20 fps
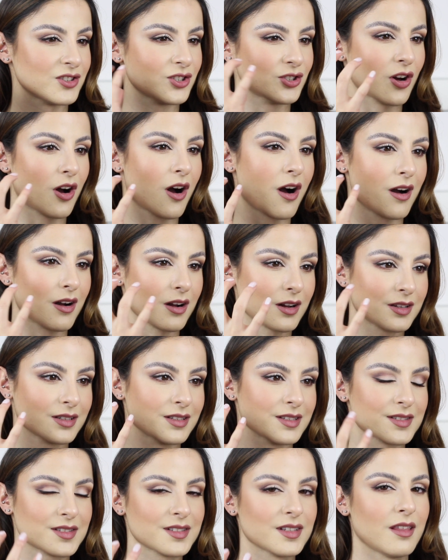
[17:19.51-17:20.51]

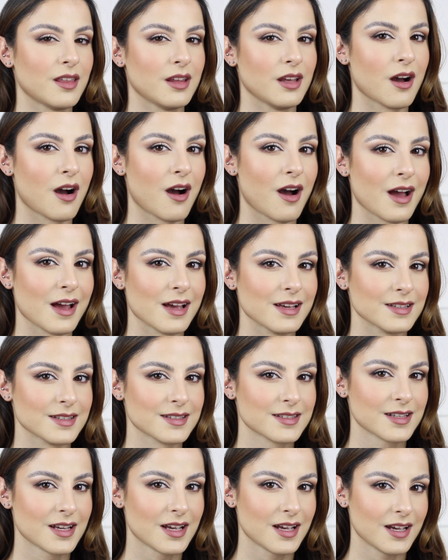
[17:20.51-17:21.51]
darkness to the
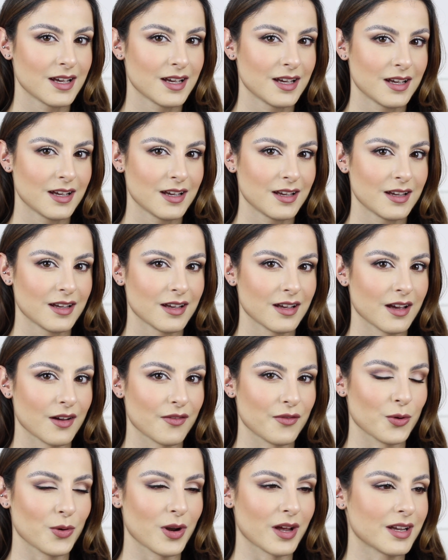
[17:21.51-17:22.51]
eyes. I
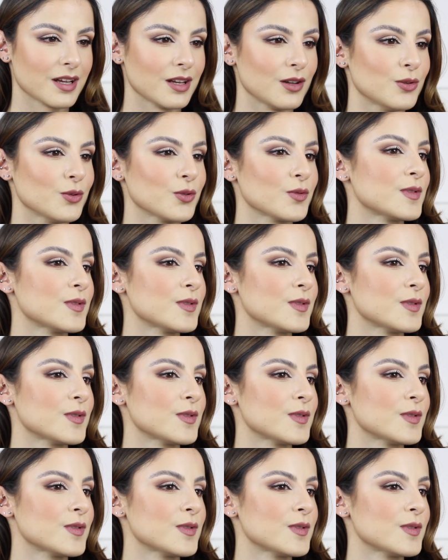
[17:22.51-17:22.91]
feel like it